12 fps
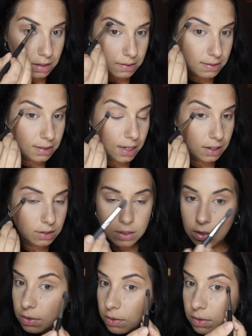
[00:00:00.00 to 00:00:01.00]
skin
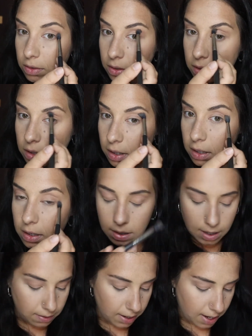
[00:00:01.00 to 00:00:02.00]
tone.
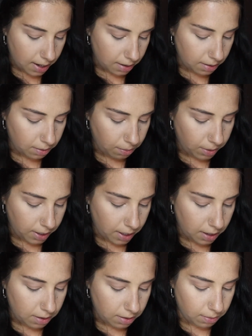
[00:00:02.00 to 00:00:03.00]
Now I added the
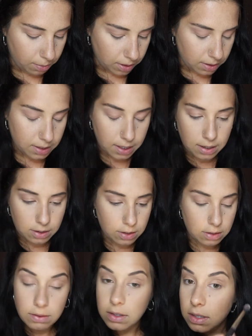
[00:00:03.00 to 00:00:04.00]
white on one side. I
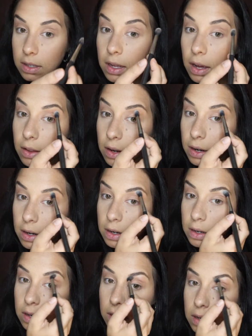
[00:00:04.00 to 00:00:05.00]
should do it to the other.
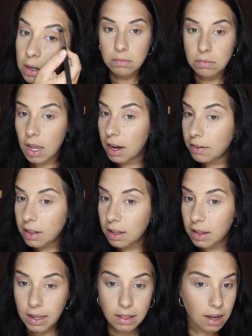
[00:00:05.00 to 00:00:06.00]
I really
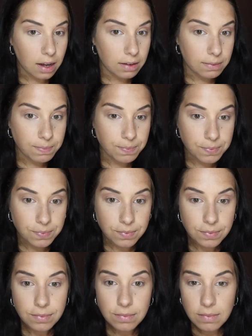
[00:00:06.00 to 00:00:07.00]
like that.
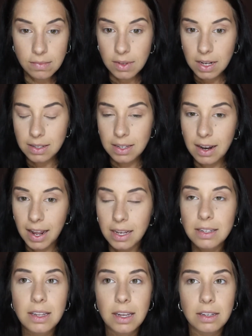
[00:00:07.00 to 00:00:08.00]
It's a
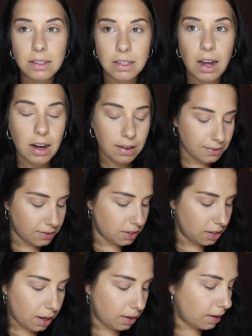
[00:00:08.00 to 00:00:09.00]
nice, like,
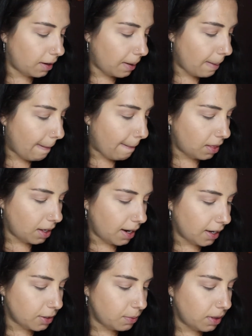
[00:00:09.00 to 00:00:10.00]
soft color. The
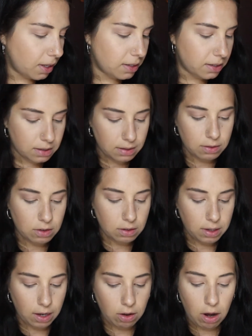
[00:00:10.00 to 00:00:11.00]
next one that's
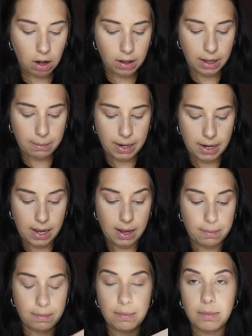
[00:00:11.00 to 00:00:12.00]
like calling my
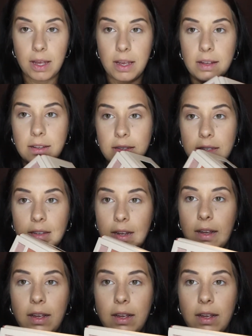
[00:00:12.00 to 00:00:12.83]
name is